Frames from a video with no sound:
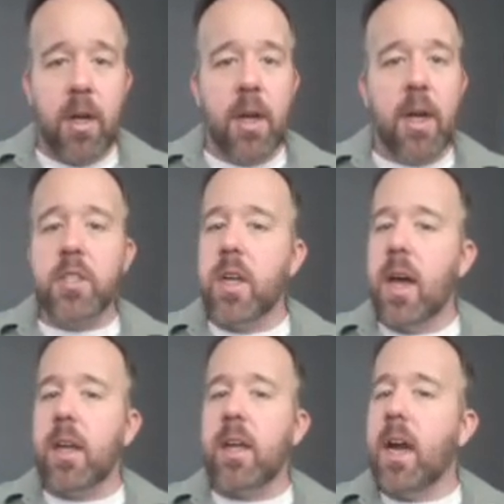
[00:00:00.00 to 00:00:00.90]
it's not a
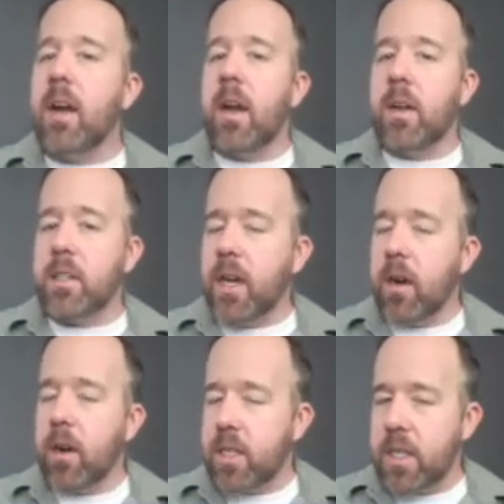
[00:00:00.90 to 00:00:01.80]

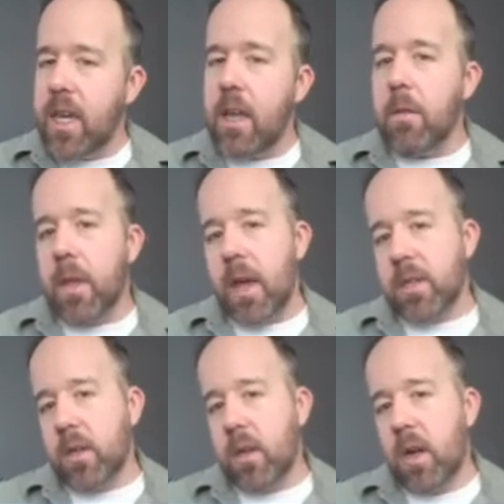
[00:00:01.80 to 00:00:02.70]
guarantee that
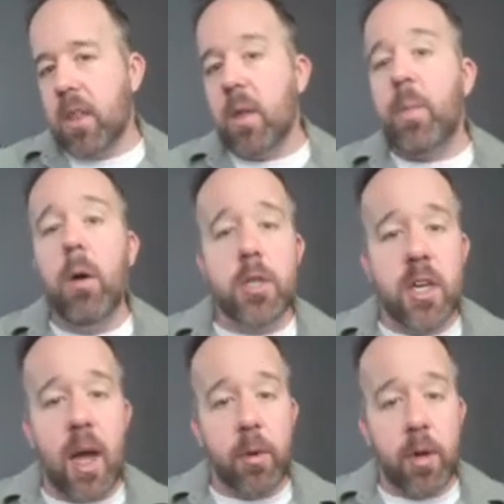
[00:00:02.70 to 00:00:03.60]
the
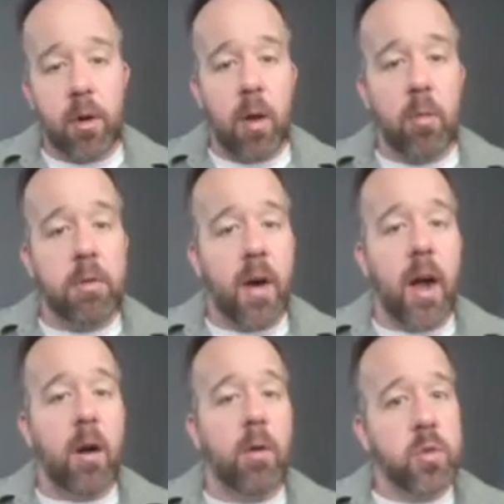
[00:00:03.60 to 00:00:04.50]
postsynaptic neuron will
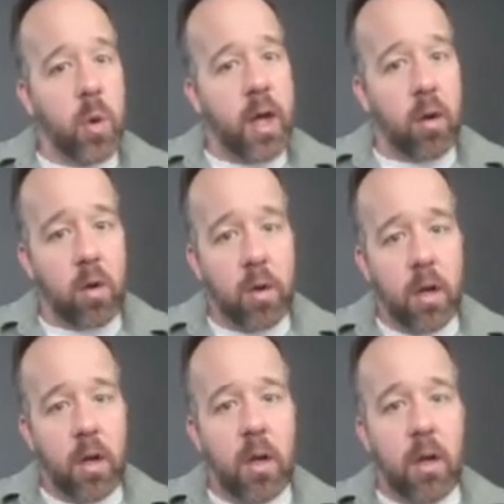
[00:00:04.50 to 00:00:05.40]
fire as well.
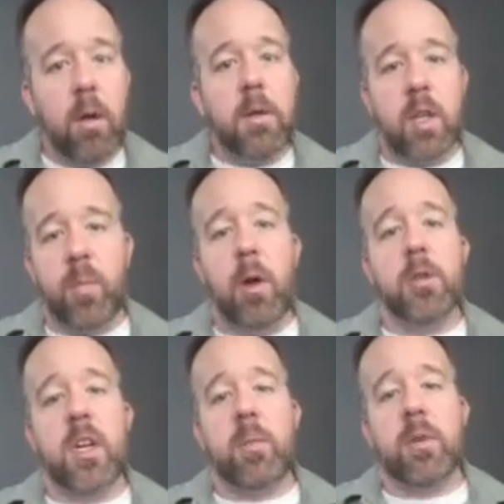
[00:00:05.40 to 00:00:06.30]
So
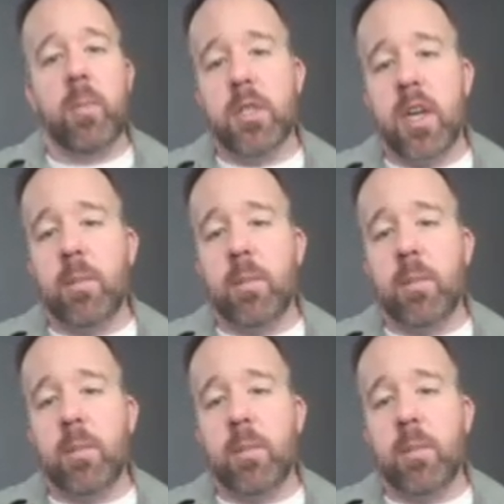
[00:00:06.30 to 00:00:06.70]
the postsynaptic